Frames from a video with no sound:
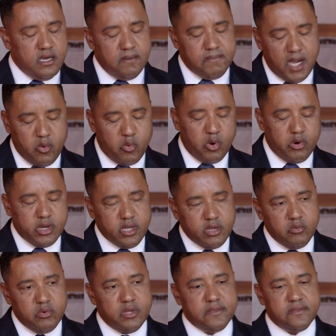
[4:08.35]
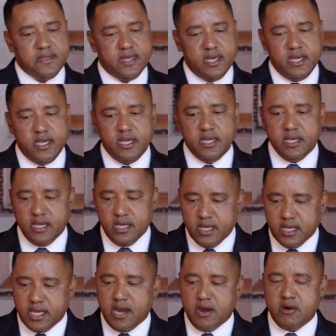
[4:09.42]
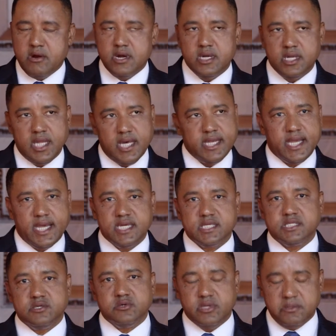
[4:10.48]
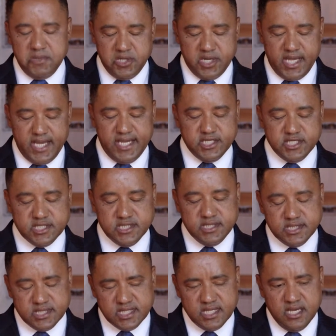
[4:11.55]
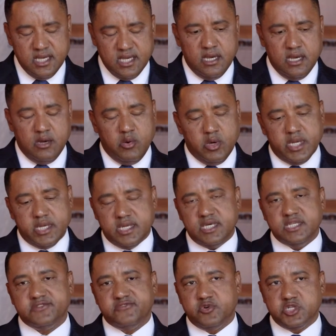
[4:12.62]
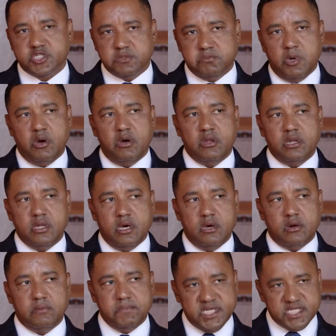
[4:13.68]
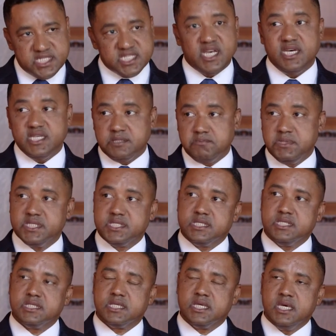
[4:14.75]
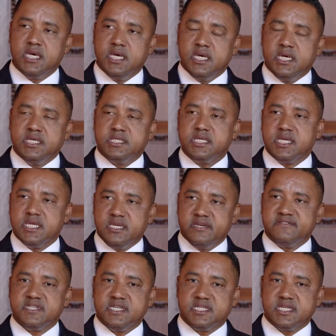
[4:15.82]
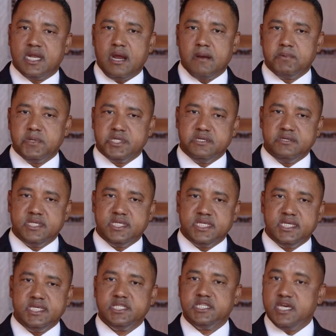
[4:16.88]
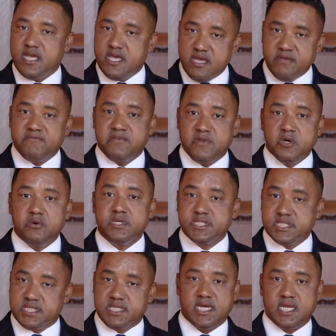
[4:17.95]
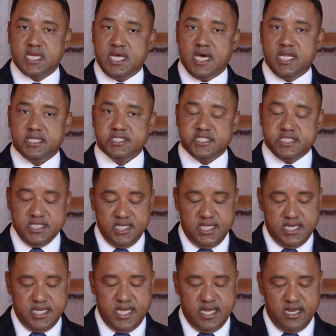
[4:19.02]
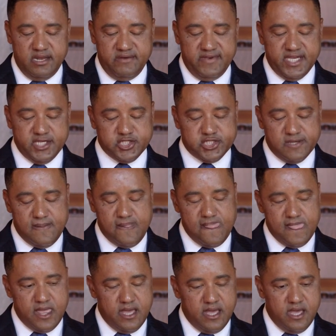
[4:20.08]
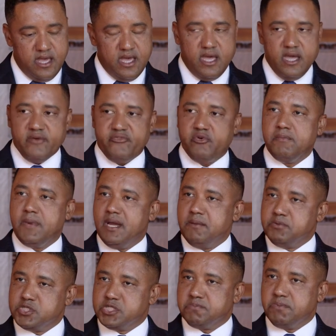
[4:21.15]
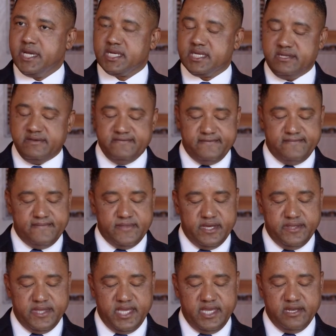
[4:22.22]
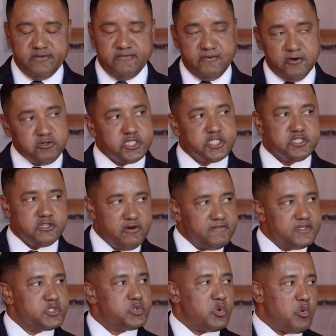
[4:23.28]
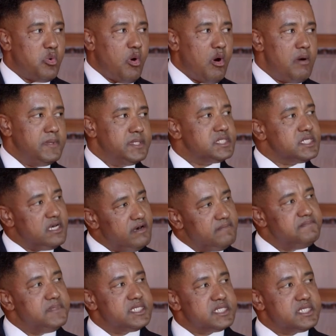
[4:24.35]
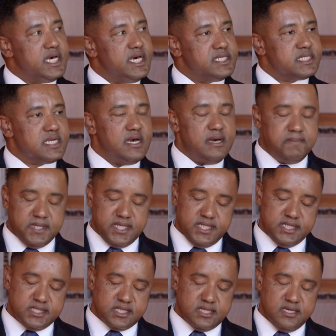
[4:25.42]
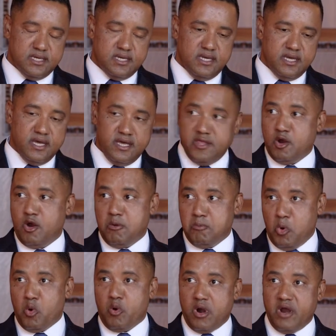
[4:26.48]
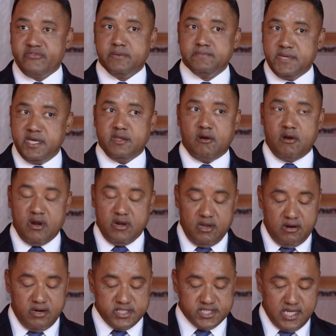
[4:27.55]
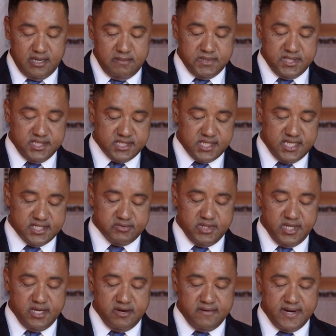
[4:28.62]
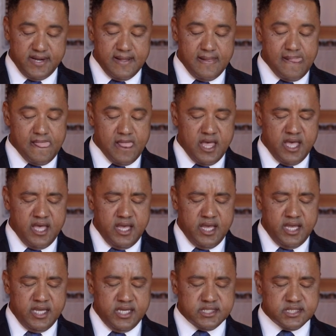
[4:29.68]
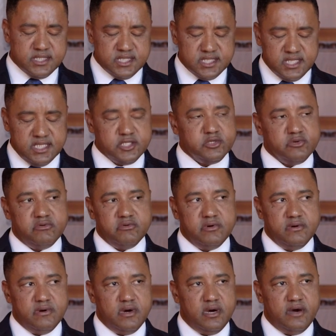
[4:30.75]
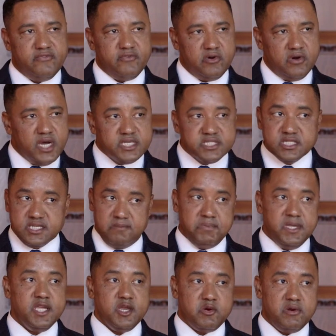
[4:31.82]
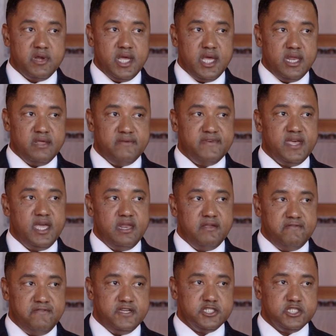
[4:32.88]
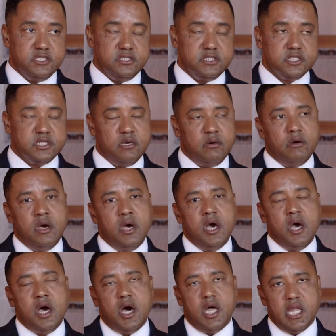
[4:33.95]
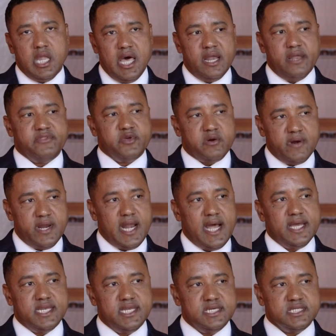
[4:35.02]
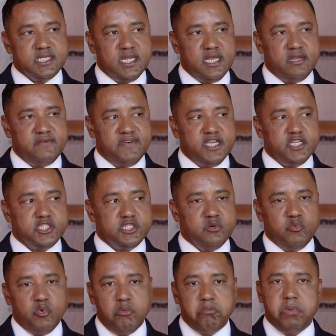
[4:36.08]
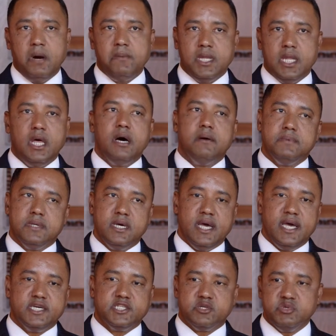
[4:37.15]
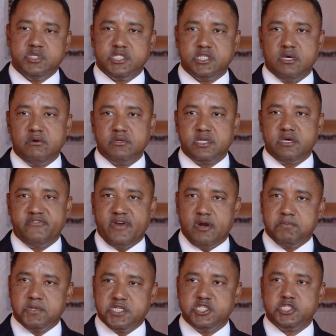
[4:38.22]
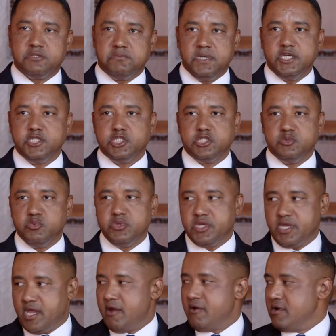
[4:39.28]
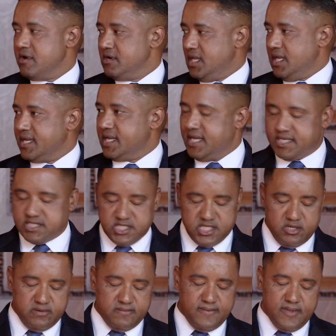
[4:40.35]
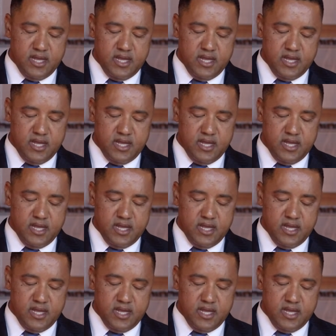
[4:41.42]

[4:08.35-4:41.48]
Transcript: By working with a carrier like XO Communications, what it does for a small or mid-sized business is it gives us an opportunity to influence technology and innovation. And from my perspective, the diverse service requirements of mid-sized companies, and there are more of them than there are large companies, as we know, right? It's essential for us to be creative and efficient. So a lot of the great ideas and innovation will bubble up as a result of our participation with a carrier like XO,